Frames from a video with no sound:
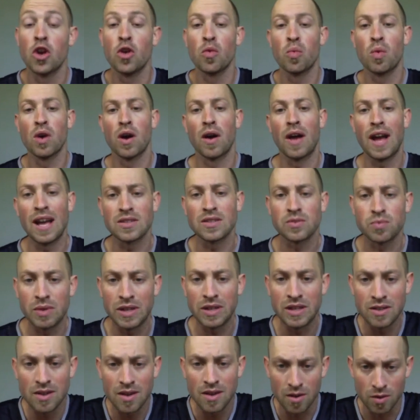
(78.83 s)
Well, as
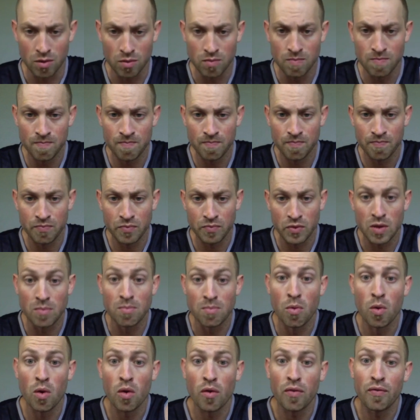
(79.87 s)
we know, the
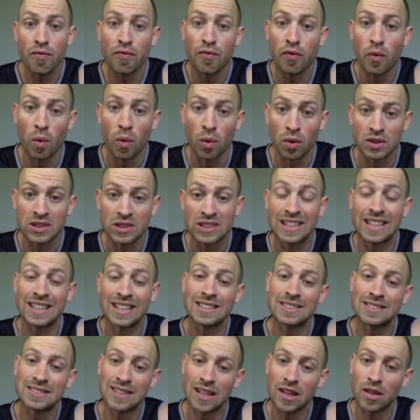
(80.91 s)
more force and
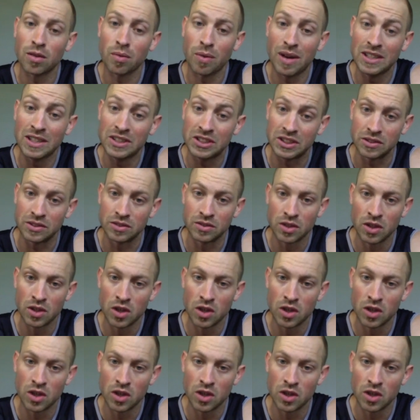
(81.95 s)
acceleration